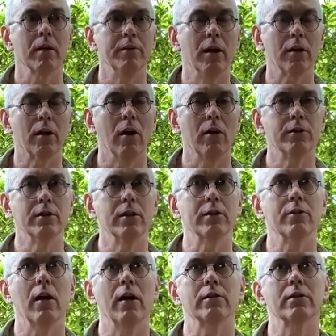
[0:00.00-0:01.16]
Nagarjuna
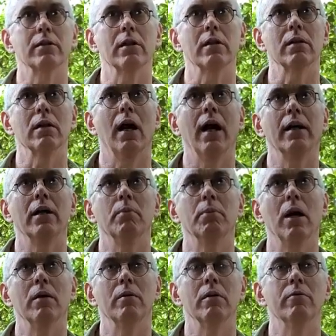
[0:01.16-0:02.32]
talks a lot
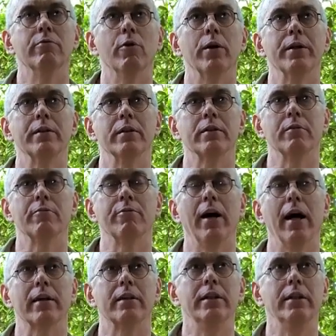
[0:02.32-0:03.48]
about voidness. In
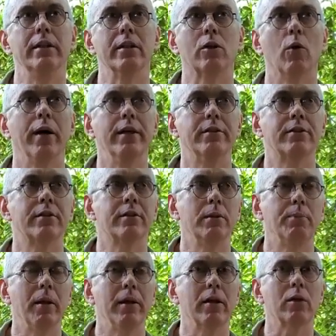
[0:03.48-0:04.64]
fact, he equates
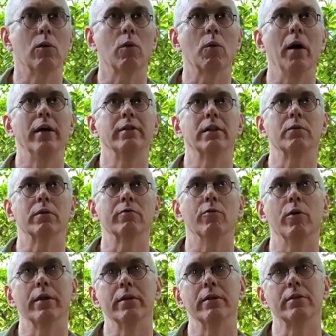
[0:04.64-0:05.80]
dependent core rising with
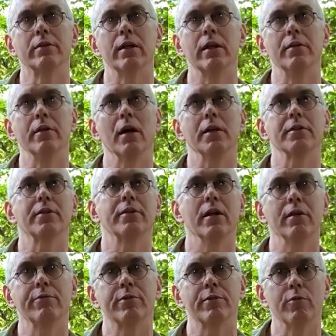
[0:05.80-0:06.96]
voidness and non-self with